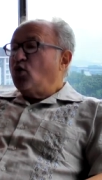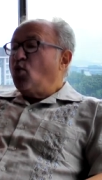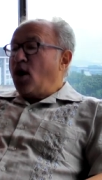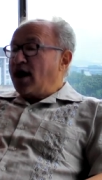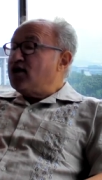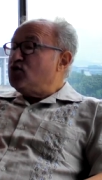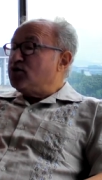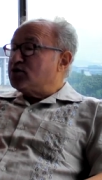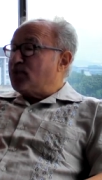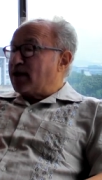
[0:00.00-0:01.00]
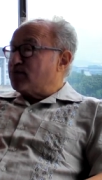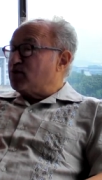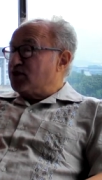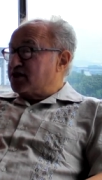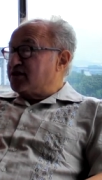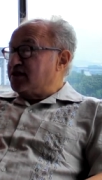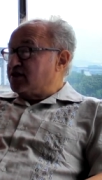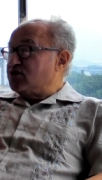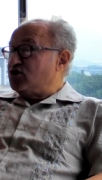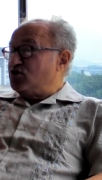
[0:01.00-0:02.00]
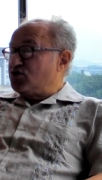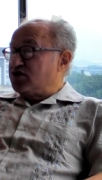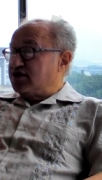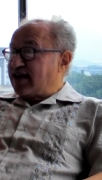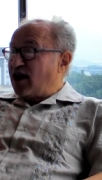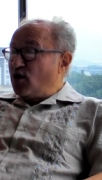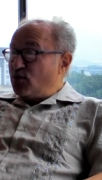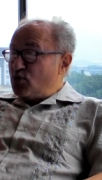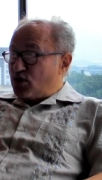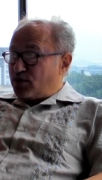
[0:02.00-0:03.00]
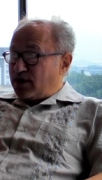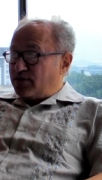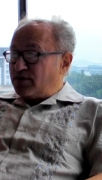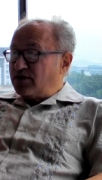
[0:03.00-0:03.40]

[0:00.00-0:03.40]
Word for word: why do you expect political institutions to help poor people